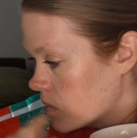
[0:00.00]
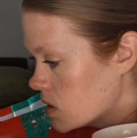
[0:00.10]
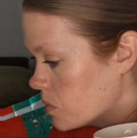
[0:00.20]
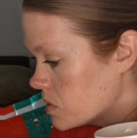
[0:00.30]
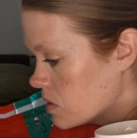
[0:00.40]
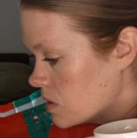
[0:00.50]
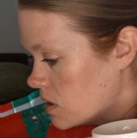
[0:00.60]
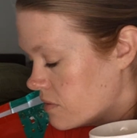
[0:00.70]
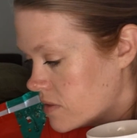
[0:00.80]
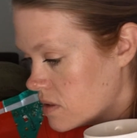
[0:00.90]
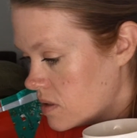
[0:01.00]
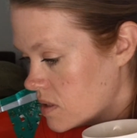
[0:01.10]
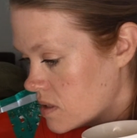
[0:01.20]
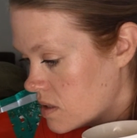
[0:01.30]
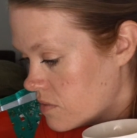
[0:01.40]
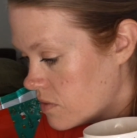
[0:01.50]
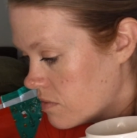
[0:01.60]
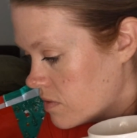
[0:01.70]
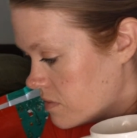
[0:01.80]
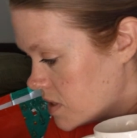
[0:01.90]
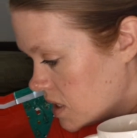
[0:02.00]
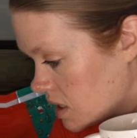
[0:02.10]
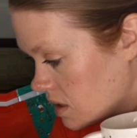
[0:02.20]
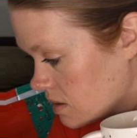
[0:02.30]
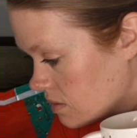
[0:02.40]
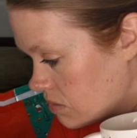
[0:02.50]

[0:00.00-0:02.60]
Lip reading: Someone's got it listed for 15.